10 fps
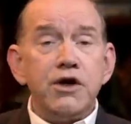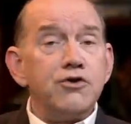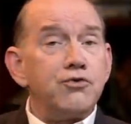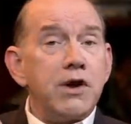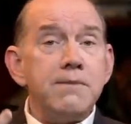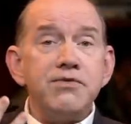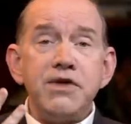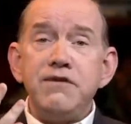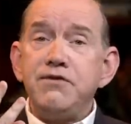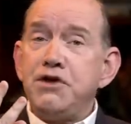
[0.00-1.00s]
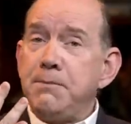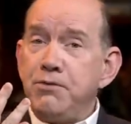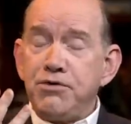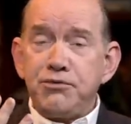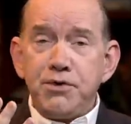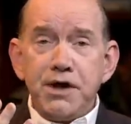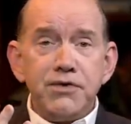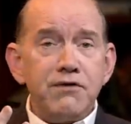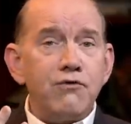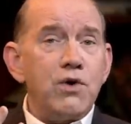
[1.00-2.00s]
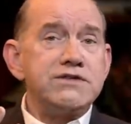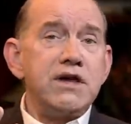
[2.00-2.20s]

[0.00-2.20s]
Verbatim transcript: Dream thief number three, the voice